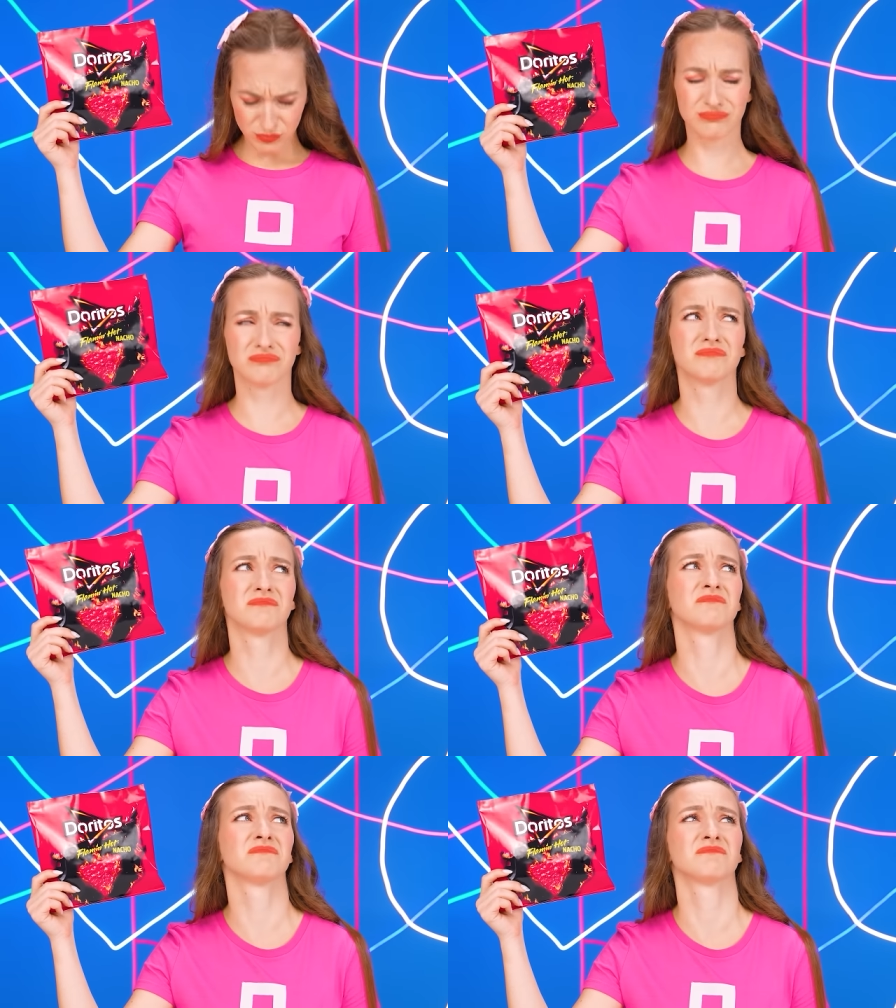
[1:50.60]

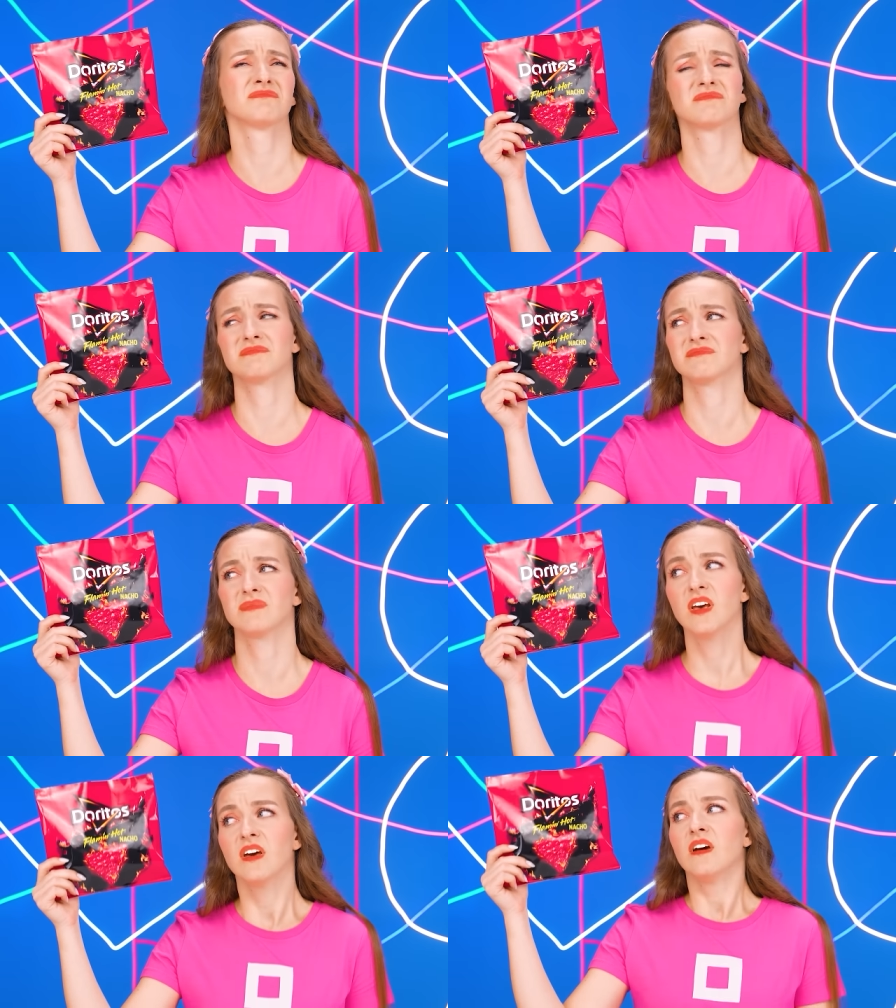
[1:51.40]

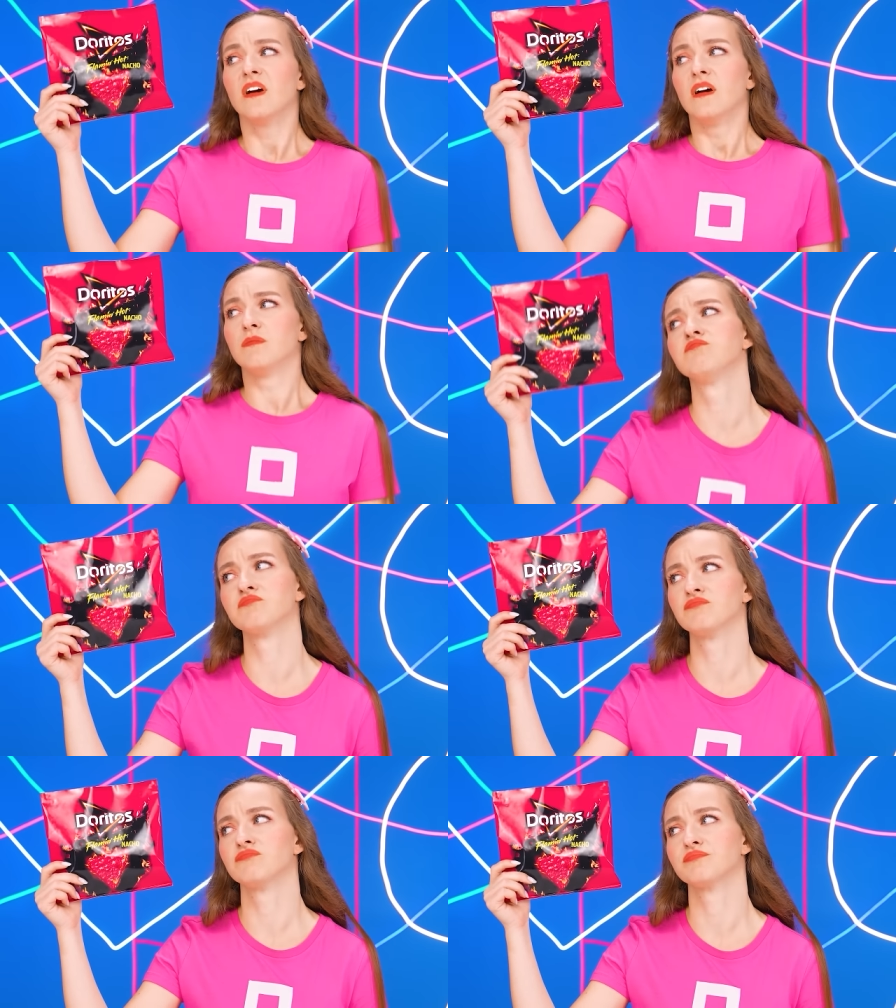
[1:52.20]
Oh,
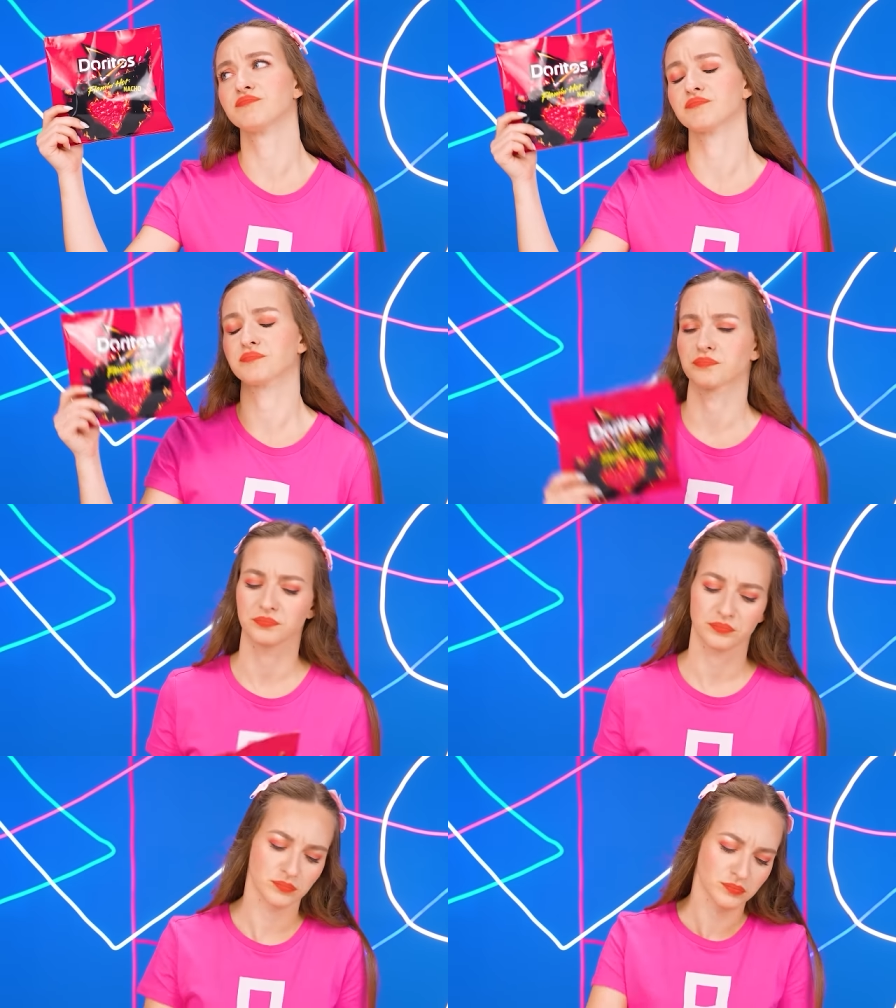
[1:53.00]
okay. I'm ready for a